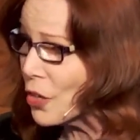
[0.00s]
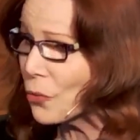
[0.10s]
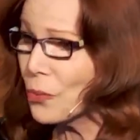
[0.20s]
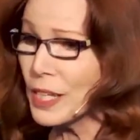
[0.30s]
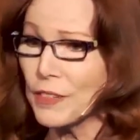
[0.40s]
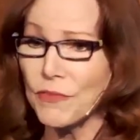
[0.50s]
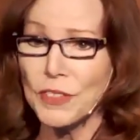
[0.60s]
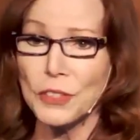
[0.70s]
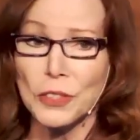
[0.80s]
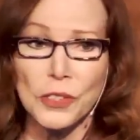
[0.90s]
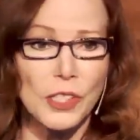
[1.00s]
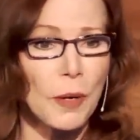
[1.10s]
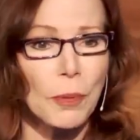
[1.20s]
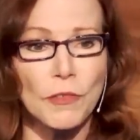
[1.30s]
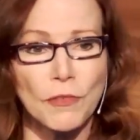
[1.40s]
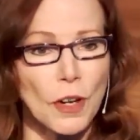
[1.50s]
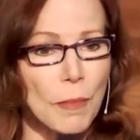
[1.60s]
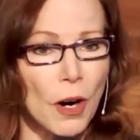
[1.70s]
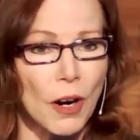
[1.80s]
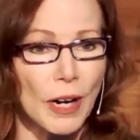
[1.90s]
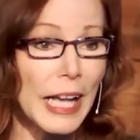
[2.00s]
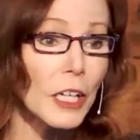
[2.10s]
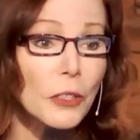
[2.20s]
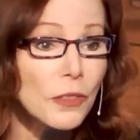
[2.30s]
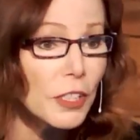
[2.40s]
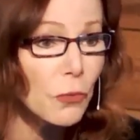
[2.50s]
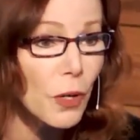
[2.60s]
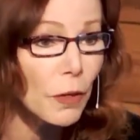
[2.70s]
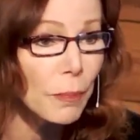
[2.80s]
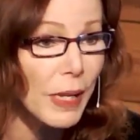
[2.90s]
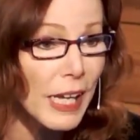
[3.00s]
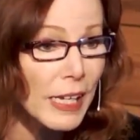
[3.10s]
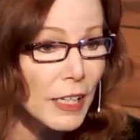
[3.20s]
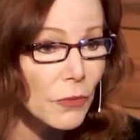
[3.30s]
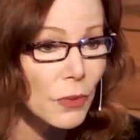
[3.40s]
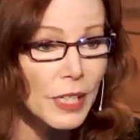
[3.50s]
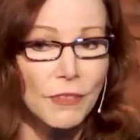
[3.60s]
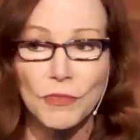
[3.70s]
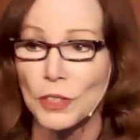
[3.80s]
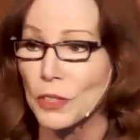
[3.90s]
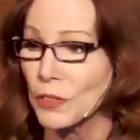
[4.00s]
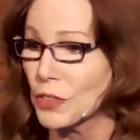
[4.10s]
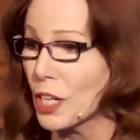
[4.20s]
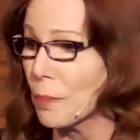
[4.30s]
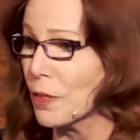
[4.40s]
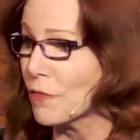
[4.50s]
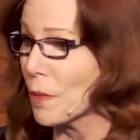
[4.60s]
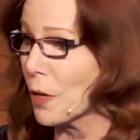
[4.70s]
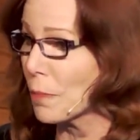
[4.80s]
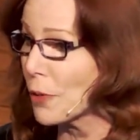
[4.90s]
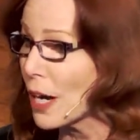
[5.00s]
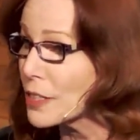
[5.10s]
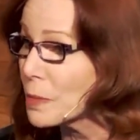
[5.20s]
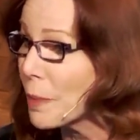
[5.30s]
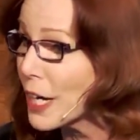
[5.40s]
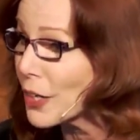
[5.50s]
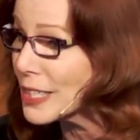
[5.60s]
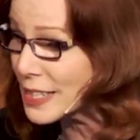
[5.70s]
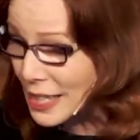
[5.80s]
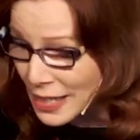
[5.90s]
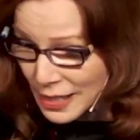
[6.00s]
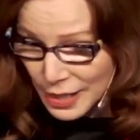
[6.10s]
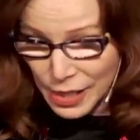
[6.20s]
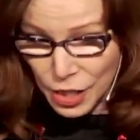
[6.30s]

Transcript: we feel separate from our health and well-being, we feel separate from our prosperity,